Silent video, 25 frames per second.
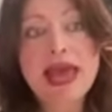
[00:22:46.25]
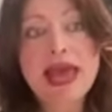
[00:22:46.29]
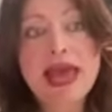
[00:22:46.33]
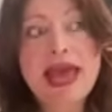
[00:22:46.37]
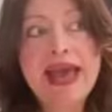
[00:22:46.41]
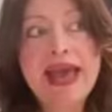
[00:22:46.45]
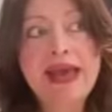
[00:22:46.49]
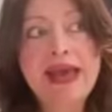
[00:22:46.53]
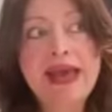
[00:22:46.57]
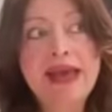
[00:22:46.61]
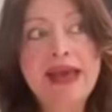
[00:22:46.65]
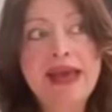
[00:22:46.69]

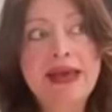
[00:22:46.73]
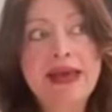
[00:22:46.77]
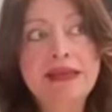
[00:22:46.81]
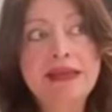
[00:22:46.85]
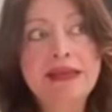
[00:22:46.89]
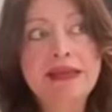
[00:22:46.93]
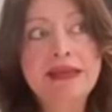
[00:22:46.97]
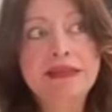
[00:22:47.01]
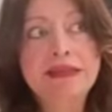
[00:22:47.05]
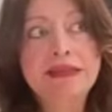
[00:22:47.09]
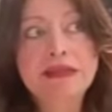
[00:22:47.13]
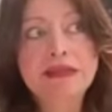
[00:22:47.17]

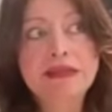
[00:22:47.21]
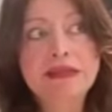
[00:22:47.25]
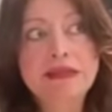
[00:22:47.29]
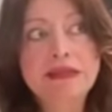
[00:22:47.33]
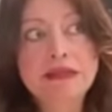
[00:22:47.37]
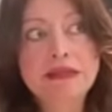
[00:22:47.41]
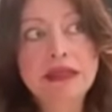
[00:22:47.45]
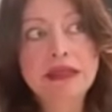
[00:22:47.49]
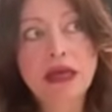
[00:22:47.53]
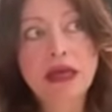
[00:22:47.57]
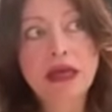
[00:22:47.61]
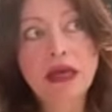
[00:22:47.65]
And
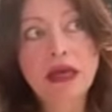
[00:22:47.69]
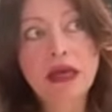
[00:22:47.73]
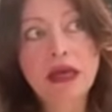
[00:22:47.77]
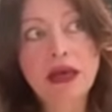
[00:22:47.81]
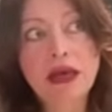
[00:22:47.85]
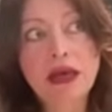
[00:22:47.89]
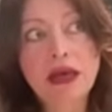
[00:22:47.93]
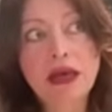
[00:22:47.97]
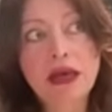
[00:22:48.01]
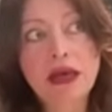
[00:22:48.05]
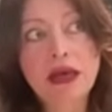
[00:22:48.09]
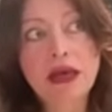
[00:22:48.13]

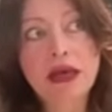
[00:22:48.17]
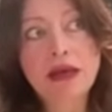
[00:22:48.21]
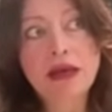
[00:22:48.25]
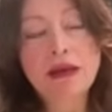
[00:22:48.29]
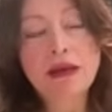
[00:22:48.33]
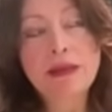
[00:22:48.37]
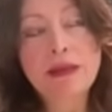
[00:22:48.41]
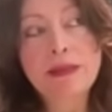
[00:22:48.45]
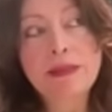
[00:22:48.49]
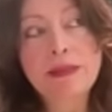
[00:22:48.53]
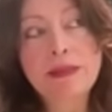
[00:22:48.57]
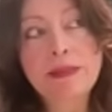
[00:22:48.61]

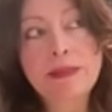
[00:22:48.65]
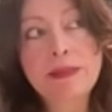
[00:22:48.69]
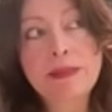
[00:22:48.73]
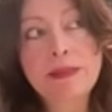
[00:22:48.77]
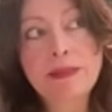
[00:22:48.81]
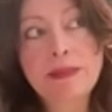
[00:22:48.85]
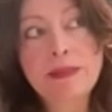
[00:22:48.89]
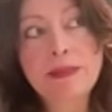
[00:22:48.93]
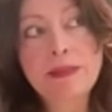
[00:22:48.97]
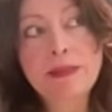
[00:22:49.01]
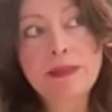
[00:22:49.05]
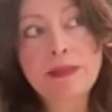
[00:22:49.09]
um,
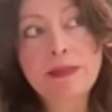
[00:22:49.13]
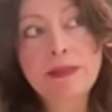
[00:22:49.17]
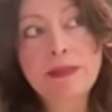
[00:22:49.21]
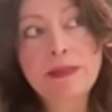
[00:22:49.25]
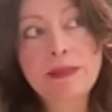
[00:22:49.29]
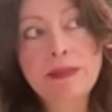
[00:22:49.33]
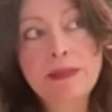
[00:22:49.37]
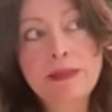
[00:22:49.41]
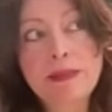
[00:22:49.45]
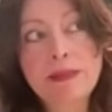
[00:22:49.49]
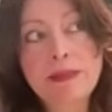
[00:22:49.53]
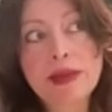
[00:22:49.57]

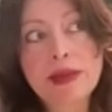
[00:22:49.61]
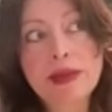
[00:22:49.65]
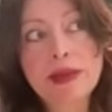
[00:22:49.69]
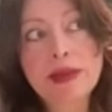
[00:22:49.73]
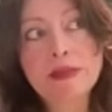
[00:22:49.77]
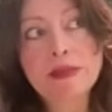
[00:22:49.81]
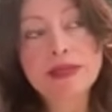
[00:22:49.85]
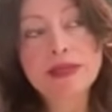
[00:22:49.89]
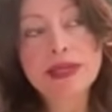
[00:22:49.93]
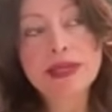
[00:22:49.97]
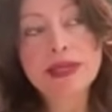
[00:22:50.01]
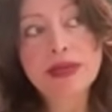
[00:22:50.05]
it was
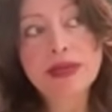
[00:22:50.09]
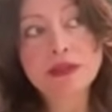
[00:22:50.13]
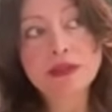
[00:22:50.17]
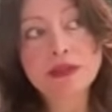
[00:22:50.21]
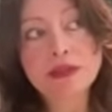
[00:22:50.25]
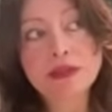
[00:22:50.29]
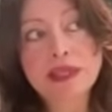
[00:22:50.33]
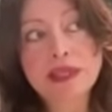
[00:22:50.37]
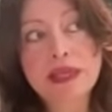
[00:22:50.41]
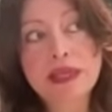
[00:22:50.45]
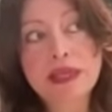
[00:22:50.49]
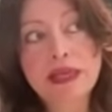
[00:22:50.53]

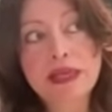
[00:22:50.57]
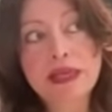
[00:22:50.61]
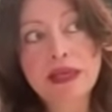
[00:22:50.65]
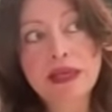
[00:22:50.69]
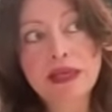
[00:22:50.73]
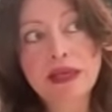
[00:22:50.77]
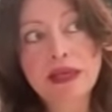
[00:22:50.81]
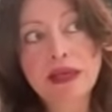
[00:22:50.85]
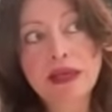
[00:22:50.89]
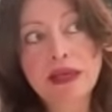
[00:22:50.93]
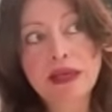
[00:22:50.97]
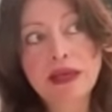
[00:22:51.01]
actually
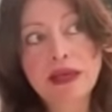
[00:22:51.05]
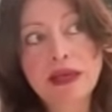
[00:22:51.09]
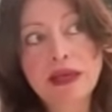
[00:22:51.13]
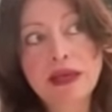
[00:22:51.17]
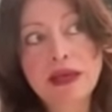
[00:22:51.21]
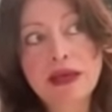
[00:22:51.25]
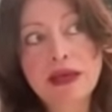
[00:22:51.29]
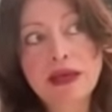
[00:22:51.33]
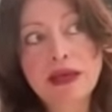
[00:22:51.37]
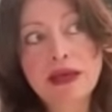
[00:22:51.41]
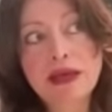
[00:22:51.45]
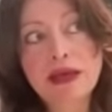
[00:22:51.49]

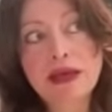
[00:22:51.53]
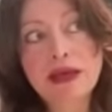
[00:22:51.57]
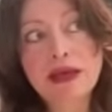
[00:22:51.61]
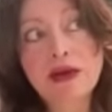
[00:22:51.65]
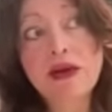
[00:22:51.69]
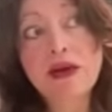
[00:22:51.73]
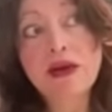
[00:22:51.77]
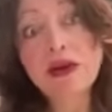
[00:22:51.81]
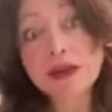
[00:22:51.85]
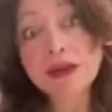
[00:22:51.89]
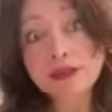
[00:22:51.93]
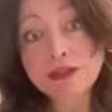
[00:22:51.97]

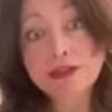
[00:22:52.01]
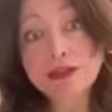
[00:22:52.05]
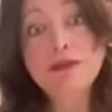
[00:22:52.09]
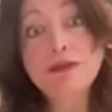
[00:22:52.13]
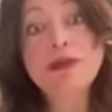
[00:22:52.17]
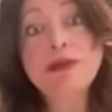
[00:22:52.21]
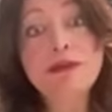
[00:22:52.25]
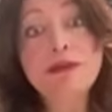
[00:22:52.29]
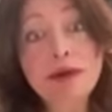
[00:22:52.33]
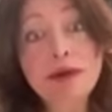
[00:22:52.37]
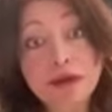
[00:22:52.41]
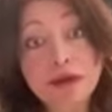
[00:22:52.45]
hard to be
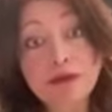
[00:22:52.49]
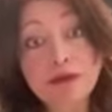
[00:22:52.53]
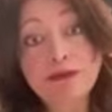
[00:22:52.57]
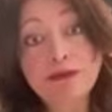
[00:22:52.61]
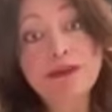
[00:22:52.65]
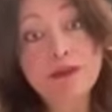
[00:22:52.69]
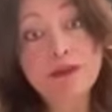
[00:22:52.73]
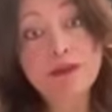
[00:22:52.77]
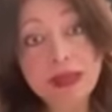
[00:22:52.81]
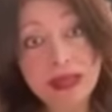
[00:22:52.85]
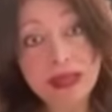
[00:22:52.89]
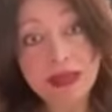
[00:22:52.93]
around for
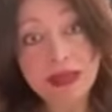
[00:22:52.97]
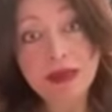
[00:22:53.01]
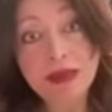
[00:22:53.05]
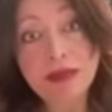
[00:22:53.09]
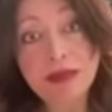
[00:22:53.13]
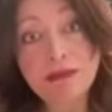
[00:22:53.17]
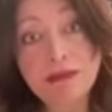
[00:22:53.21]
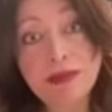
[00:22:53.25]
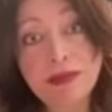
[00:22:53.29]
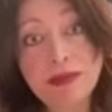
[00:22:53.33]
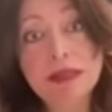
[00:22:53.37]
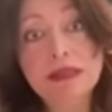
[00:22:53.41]
me
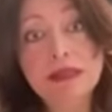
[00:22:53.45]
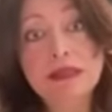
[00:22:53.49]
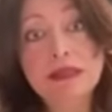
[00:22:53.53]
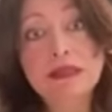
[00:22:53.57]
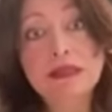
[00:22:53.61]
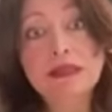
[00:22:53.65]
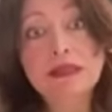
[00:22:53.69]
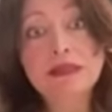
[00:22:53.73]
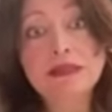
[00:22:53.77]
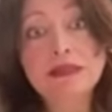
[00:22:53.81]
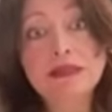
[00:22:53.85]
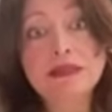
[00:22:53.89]

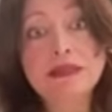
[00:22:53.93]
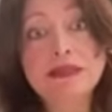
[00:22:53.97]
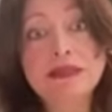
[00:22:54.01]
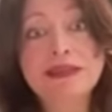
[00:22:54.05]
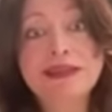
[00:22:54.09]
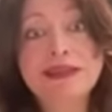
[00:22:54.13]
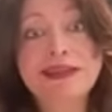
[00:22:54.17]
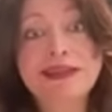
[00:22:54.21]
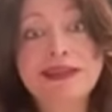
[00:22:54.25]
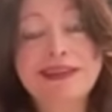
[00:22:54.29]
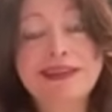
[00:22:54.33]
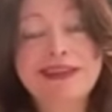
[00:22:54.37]
because
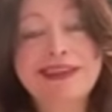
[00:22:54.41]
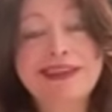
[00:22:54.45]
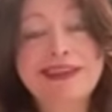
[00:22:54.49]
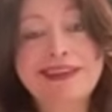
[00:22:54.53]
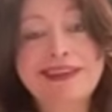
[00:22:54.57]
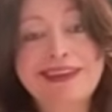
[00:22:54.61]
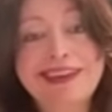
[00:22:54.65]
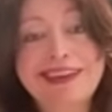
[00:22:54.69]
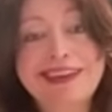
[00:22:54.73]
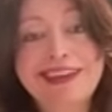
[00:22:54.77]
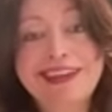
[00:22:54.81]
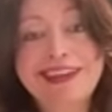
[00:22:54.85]

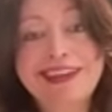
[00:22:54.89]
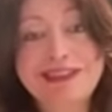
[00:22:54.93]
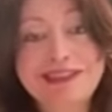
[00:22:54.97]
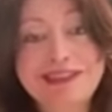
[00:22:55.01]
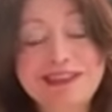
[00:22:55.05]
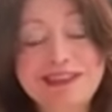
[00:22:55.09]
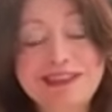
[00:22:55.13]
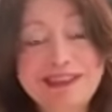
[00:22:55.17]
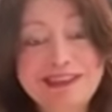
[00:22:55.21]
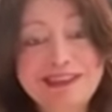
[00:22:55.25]
I just